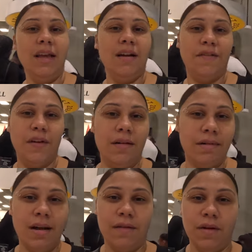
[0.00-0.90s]
they're going to figure
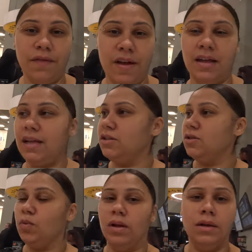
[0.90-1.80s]
it out real fast. I
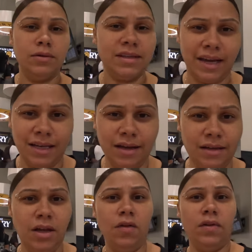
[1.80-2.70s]
just want a little tiny gun.
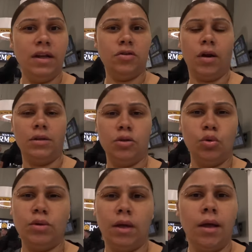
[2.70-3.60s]
They're over there trying to
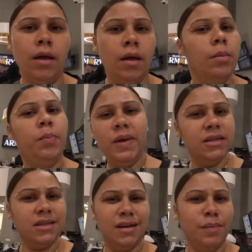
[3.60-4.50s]
shoot the
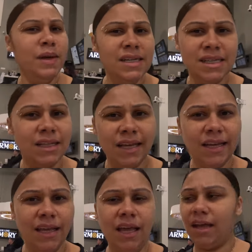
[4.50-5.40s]
biggest of the biggest that they
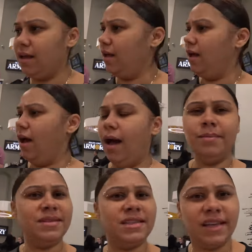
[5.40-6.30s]
could get.
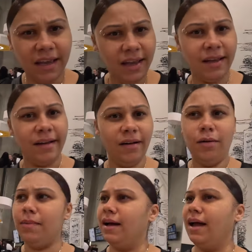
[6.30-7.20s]
I'm scared. Oh,
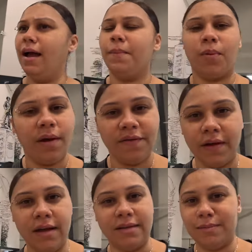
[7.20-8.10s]
my God. Pray for
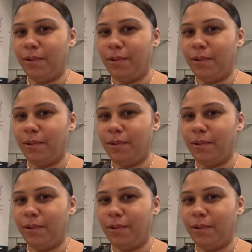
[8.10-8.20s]
us.